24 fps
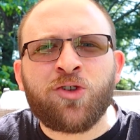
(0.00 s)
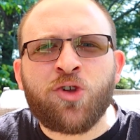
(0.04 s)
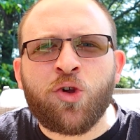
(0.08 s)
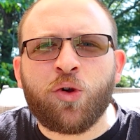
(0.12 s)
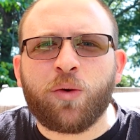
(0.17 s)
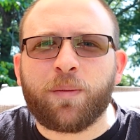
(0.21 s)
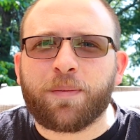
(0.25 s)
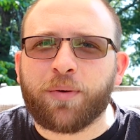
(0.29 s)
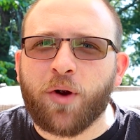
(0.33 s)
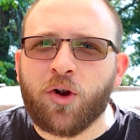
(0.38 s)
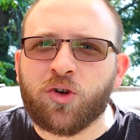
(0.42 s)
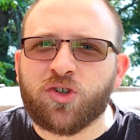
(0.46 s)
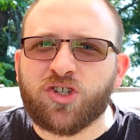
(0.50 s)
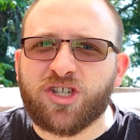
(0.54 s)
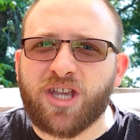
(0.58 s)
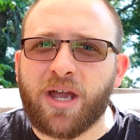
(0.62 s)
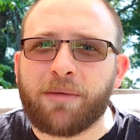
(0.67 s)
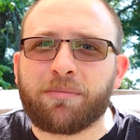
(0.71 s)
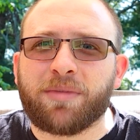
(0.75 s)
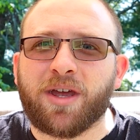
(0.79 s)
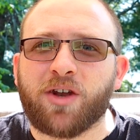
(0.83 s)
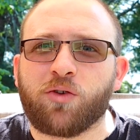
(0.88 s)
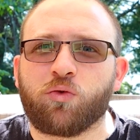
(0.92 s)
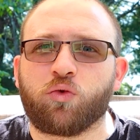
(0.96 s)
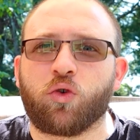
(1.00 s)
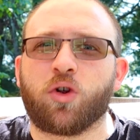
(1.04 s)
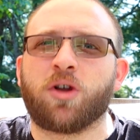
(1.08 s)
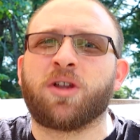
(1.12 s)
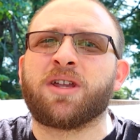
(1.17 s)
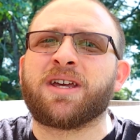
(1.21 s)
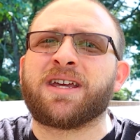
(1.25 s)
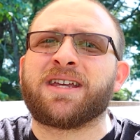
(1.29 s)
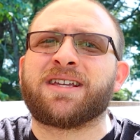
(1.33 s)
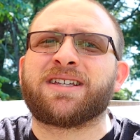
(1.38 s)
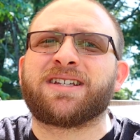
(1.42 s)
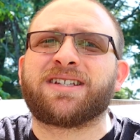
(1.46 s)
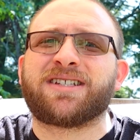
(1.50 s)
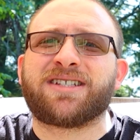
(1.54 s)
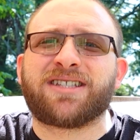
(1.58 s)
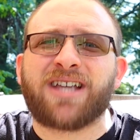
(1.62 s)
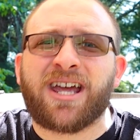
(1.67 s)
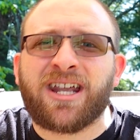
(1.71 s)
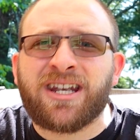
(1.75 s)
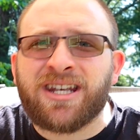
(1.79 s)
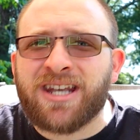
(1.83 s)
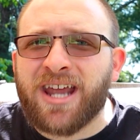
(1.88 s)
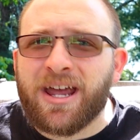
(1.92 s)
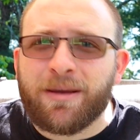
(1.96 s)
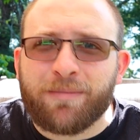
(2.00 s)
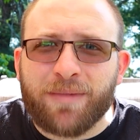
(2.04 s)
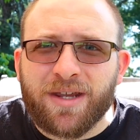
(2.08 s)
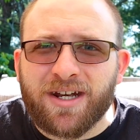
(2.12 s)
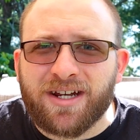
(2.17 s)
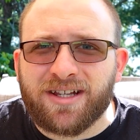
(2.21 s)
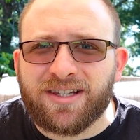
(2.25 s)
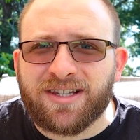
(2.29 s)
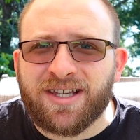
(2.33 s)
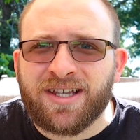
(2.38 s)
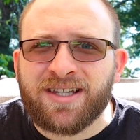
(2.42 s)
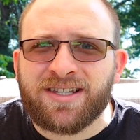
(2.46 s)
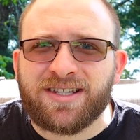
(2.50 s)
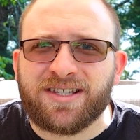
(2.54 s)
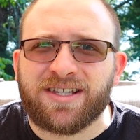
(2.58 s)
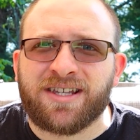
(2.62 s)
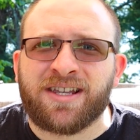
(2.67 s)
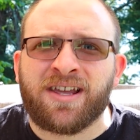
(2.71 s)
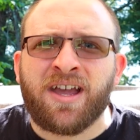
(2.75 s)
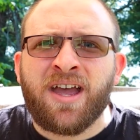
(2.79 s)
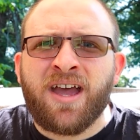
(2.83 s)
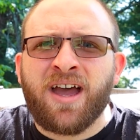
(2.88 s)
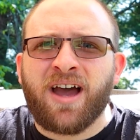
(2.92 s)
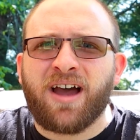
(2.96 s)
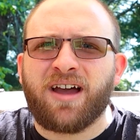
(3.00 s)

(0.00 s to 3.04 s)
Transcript: you approach them can really send them into titsy.